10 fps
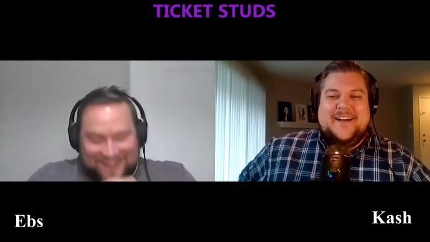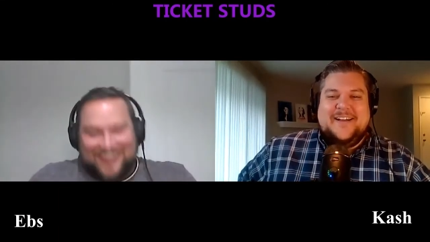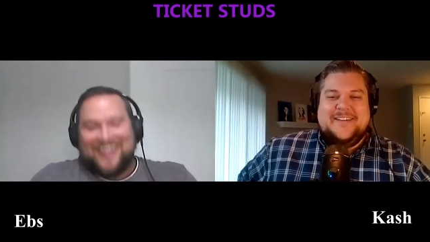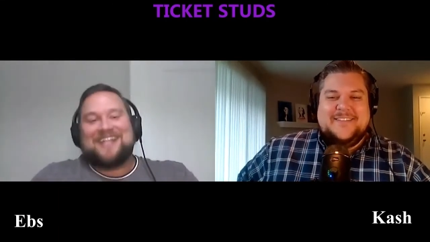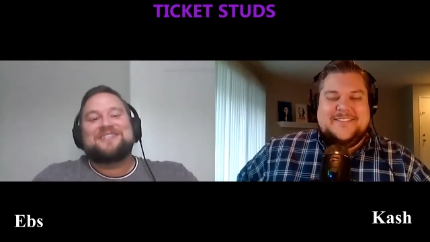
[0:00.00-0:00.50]

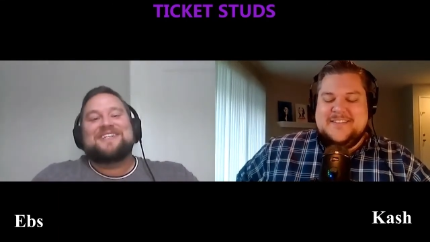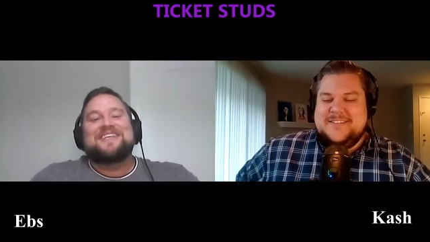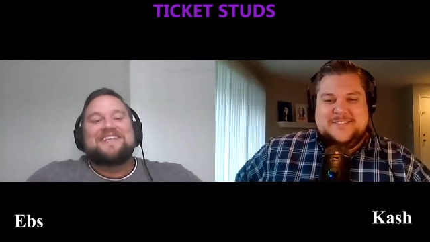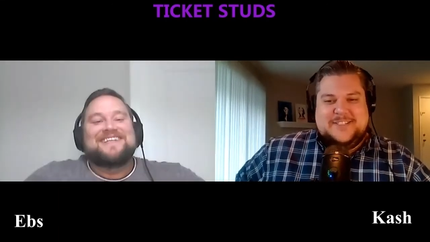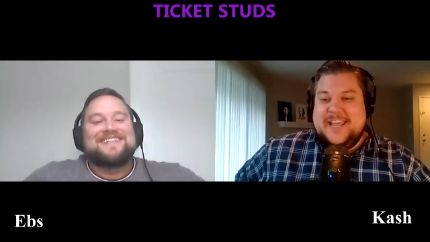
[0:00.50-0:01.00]
Speaker 1: uh,
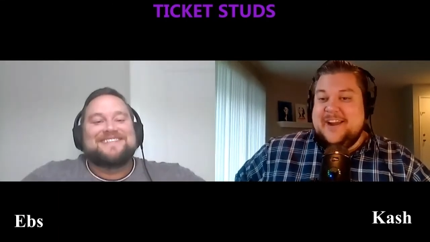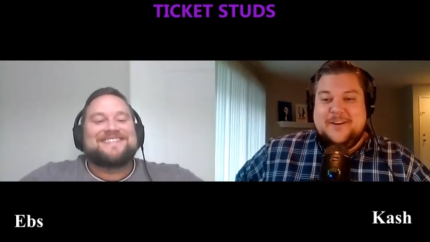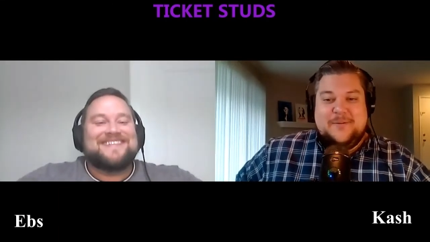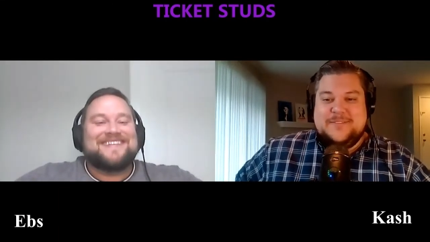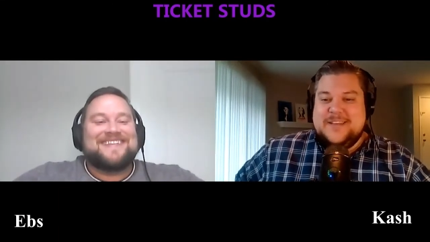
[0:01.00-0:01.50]

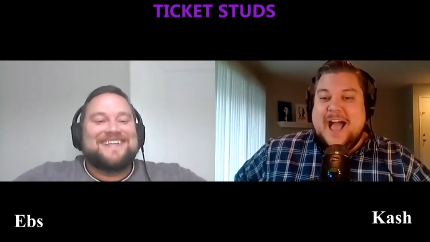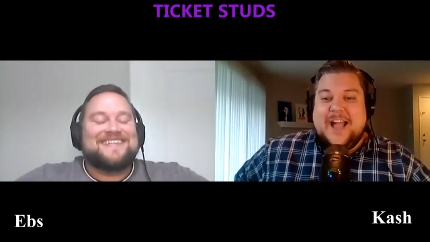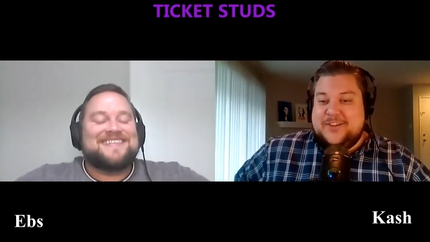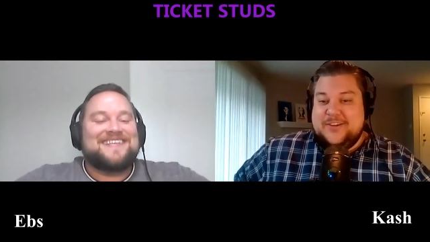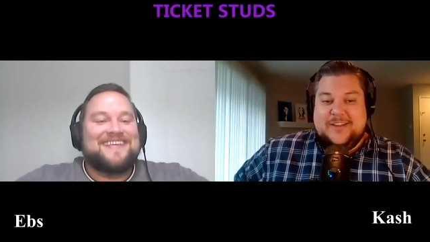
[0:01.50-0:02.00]
tarot
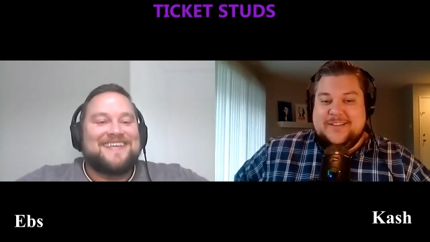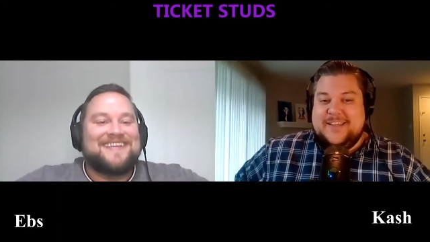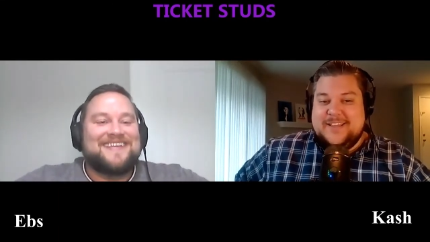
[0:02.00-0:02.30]
not good.